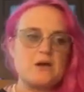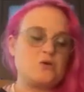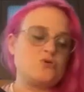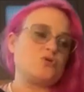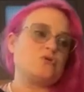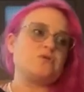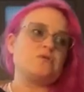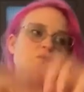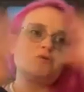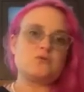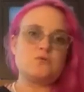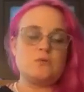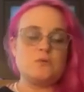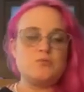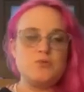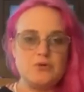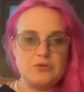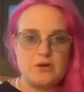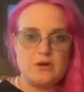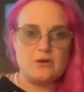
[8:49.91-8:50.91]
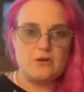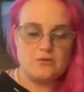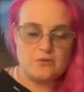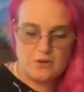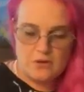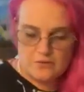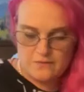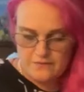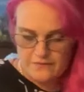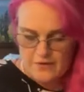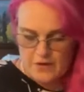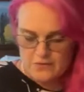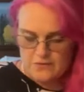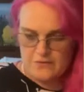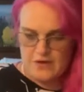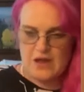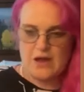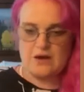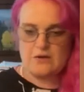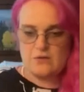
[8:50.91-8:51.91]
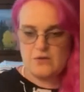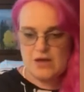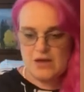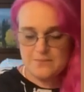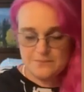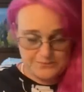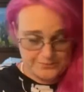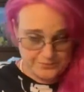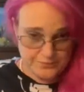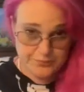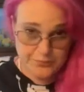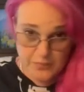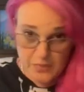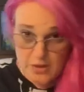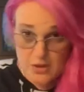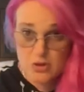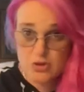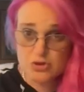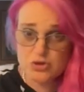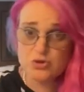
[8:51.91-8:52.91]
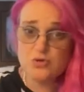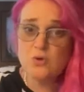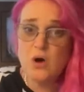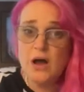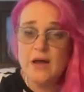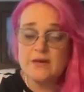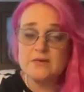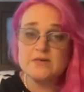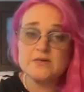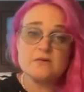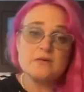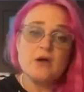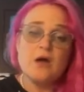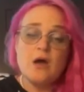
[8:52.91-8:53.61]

I just literally pulled that out of a hat, okay? 2 eyes.